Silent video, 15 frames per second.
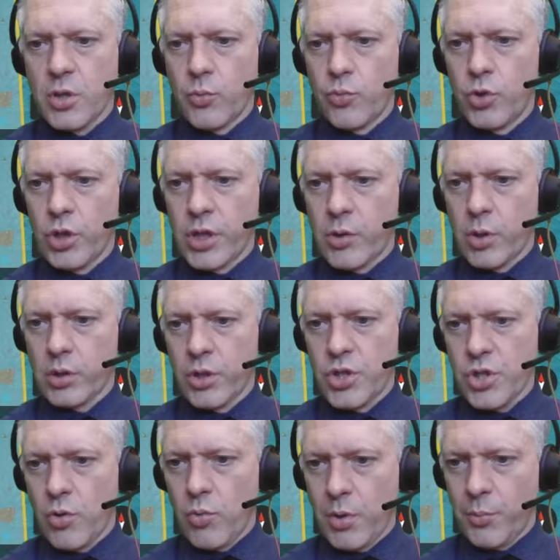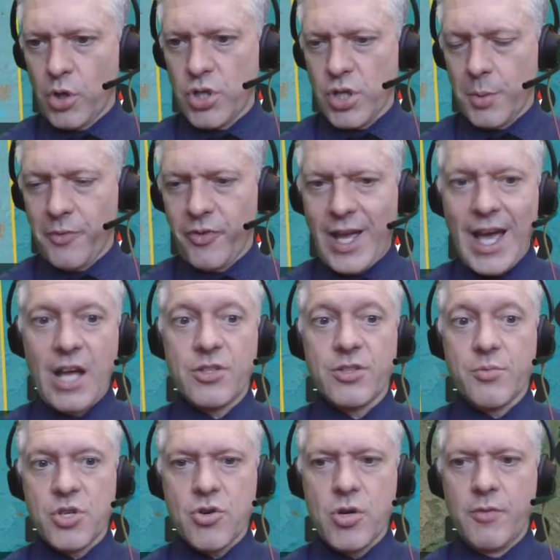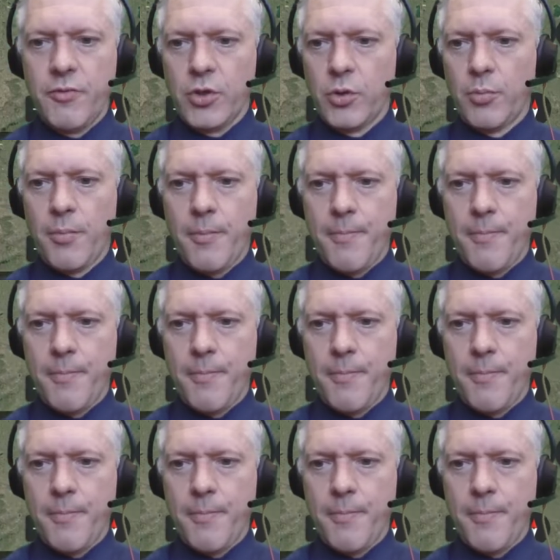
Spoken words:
going to really quickly show one more time if I add some Street View,